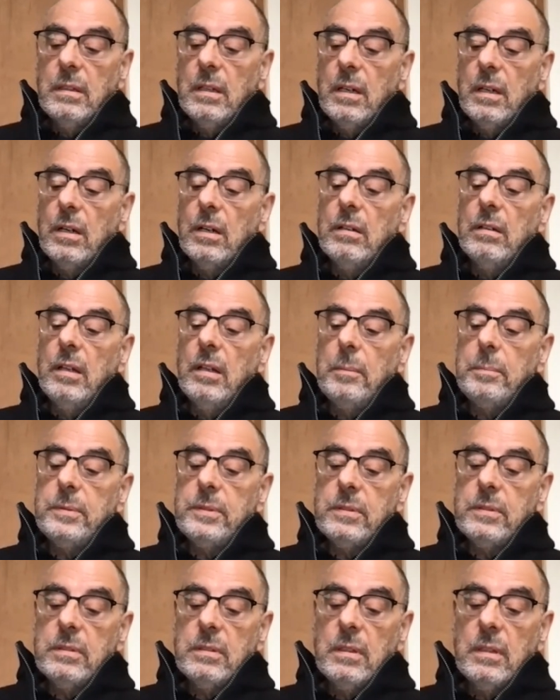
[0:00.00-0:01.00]
Her
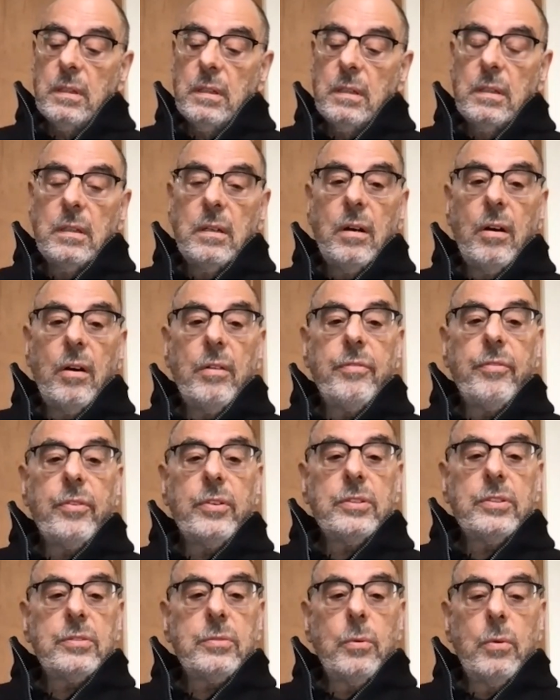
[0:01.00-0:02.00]
lips are
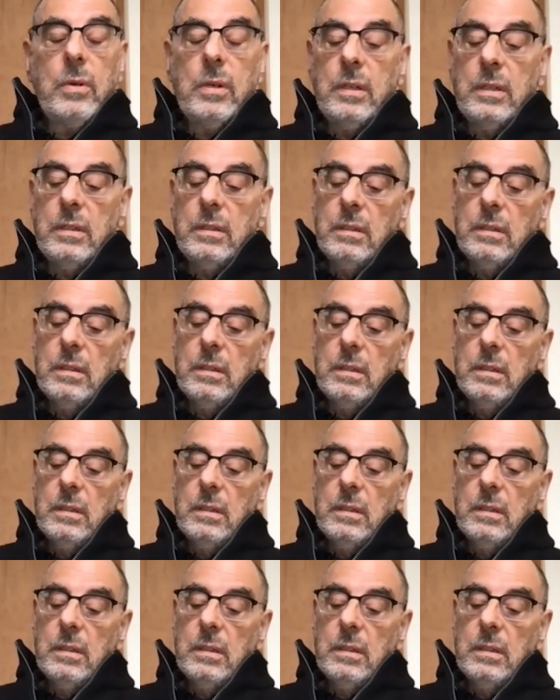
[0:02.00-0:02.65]
forsworn,